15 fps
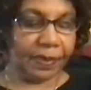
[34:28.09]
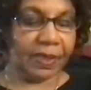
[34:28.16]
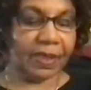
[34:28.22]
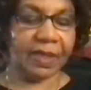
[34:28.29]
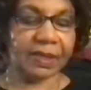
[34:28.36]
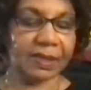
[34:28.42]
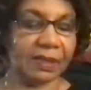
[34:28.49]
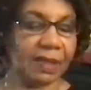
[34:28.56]

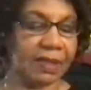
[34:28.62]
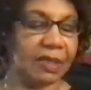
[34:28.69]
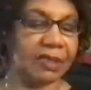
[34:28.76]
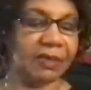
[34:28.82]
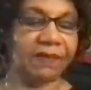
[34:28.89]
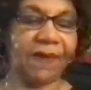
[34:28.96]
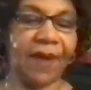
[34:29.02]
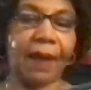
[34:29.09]

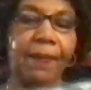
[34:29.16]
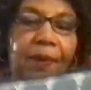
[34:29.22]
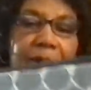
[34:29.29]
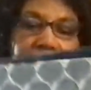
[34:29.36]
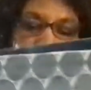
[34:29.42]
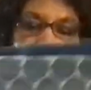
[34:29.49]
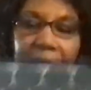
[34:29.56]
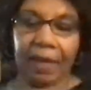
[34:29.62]
This
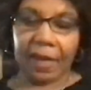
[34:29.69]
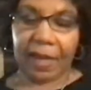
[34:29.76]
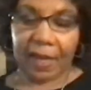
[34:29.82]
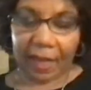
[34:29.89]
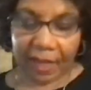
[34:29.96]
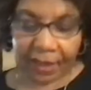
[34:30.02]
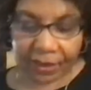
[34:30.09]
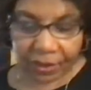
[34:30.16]
fabric
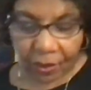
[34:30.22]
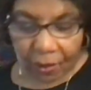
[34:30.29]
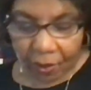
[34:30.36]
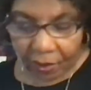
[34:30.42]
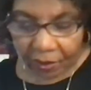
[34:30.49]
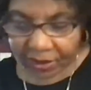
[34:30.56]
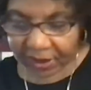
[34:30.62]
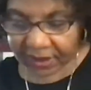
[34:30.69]
is
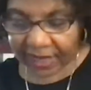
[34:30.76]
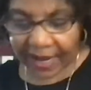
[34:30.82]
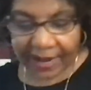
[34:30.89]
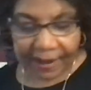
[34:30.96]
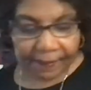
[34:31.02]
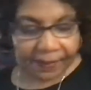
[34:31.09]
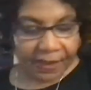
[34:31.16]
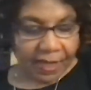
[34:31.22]
all
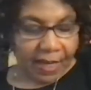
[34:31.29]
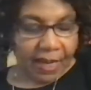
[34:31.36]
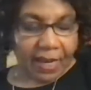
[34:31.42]
stamped.